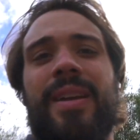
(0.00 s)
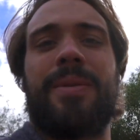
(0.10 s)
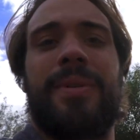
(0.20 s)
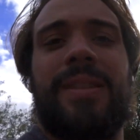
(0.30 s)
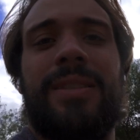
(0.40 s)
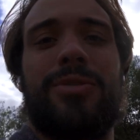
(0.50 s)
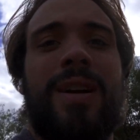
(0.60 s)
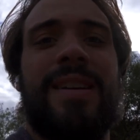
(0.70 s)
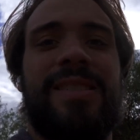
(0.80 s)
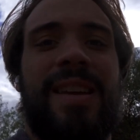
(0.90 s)
lay with
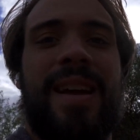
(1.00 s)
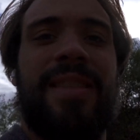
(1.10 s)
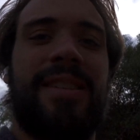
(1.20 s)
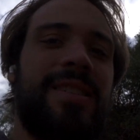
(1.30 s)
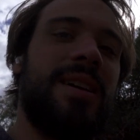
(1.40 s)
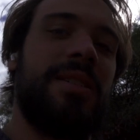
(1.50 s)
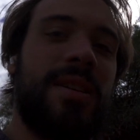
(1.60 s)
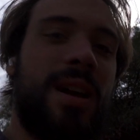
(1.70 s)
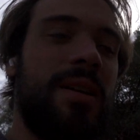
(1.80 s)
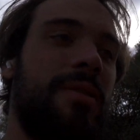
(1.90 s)
dry sand, the sand
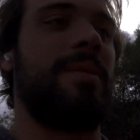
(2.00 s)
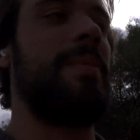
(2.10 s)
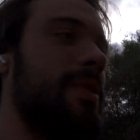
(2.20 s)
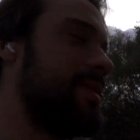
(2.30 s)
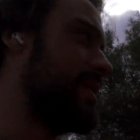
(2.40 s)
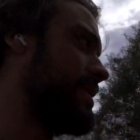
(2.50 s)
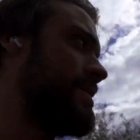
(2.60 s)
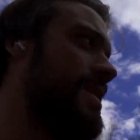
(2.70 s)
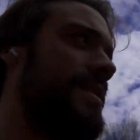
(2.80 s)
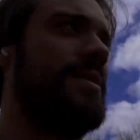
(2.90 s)
just kind of crumbles and it's
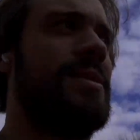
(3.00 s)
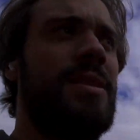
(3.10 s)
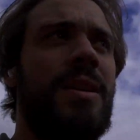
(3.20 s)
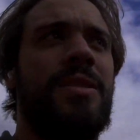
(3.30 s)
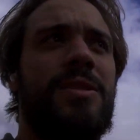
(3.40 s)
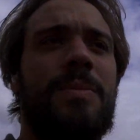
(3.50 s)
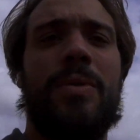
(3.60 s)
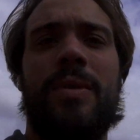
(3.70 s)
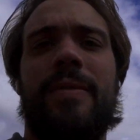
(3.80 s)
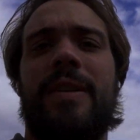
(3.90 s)
not as
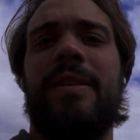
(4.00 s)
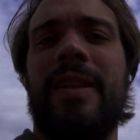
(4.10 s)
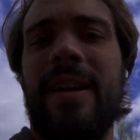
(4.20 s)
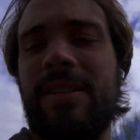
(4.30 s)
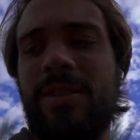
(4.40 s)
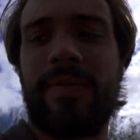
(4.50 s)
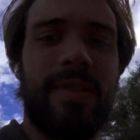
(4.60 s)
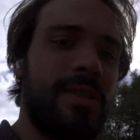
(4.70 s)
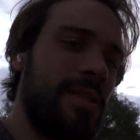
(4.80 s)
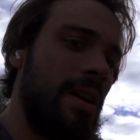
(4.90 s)
smooth of a laying
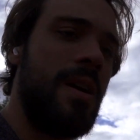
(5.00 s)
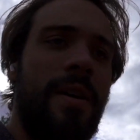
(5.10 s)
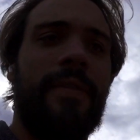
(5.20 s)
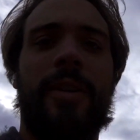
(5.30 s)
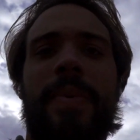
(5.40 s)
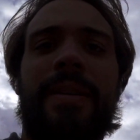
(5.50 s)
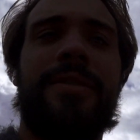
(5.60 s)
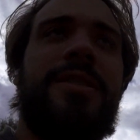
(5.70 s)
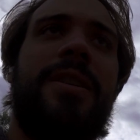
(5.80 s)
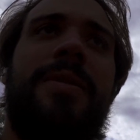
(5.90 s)
surface for your
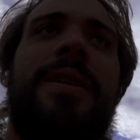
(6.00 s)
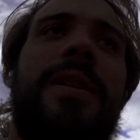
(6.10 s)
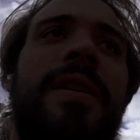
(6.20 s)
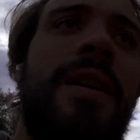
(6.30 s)
pavers to go on.